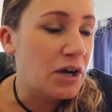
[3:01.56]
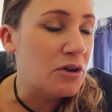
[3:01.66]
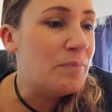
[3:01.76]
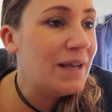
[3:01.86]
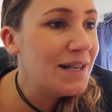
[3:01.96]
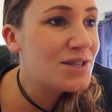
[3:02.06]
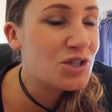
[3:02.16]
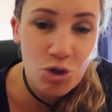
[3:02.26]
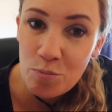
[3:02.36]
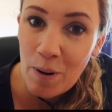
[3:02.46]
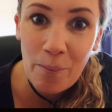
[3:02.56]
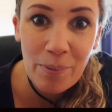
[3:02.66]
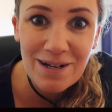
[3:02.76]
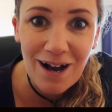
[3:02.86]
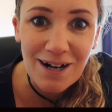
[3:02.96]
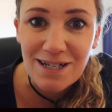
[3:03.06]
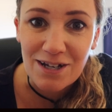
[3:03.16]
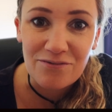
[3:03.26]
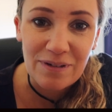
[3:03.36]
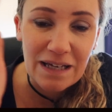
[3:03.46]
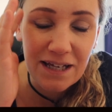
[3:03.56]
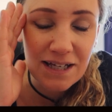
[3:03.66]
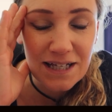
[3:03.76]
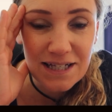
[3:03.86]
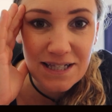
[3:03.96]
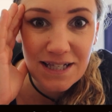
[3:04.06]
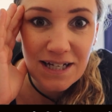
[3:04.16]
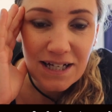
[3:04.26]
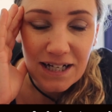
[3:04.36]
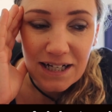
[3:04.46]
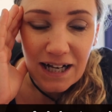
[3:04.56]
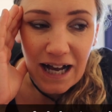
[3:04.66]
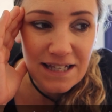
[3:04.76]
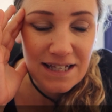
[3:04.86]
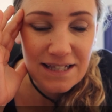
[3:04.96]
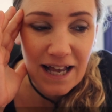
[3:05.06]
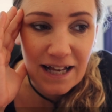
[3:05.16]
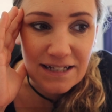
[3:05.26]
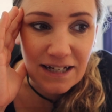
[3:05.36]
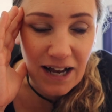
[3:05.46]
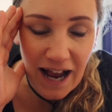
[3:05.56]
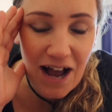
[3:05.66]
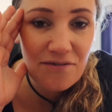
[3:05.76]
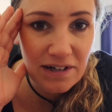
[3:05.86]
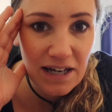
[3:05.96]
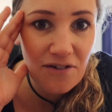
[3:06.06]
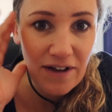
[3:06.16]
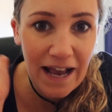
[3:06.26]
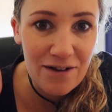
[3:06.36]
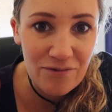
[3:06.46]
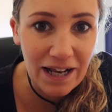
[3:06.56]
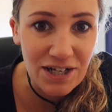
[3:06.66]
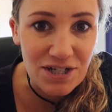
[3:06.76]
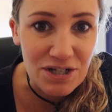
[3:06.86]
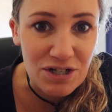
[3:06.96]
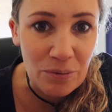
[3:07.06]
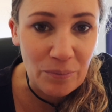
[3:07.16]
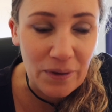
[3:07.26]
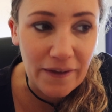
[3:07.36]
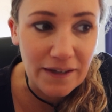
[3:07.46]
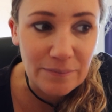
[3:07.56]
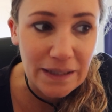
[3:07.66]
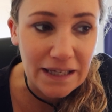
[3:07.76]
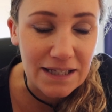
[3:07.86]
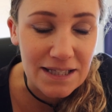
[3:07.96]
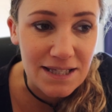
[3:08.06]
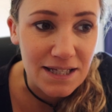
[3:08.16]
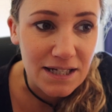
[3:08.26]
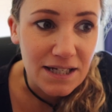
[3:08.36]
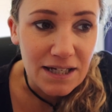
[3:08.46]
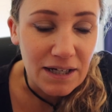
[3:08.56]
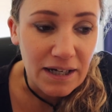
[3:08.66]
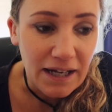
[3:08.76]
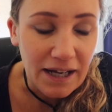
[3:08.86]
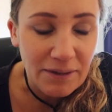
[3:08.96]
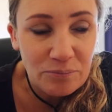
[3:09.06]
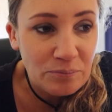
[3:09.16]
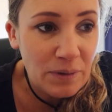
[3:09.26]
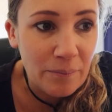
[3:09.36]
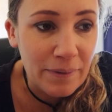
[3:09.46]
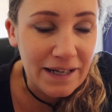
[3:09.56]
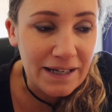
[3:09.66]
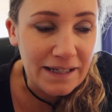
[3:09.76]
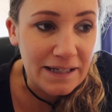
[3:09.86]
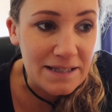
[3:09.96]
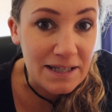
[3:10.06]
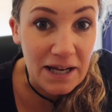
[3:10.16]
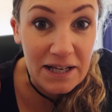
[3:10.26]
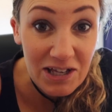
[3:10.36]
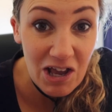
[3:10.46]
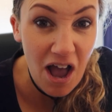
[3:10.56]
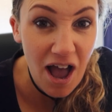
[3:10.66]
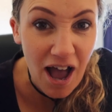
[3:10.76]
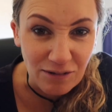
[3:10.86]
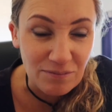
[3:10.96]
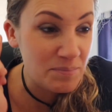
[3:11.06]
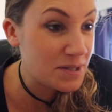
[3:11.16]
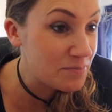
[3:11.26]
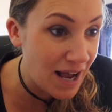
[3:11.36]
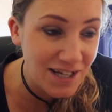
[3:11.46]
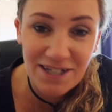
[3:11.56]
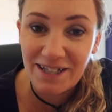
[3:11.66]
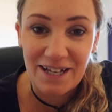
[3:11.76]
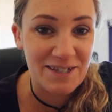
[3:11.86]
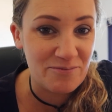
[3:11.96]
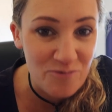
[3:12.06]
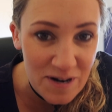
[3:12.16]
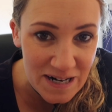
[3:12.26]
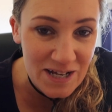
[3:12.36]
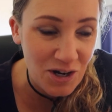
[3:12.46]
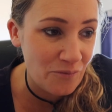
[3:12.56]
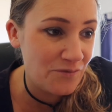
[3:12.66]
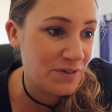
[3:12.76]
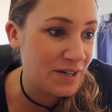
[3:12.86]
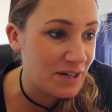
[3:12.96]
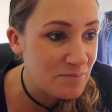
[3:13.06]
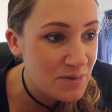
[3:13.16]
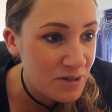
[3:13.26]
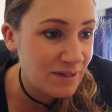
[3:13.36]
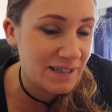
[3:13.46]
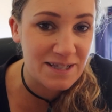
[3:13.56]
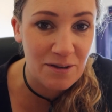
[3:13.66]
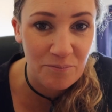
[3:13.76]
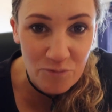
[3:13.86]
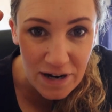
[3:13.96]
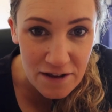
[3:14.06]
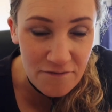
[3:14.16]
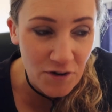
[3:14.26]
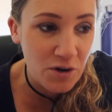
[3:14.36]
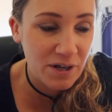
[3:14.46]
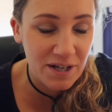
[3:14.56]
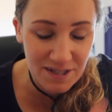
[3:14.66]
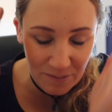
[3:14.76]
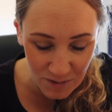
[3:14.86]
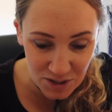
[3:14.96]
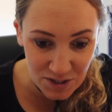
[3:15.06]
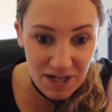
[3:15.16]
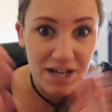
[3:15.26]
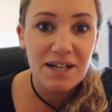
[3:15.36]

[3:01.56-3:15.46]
know, being super productive because, as I said, I have a love-hate relationship with it because one minute it's like, yeah, I'm smashing this, I'm really confident, I'm doing this, I'm really focused, I'm just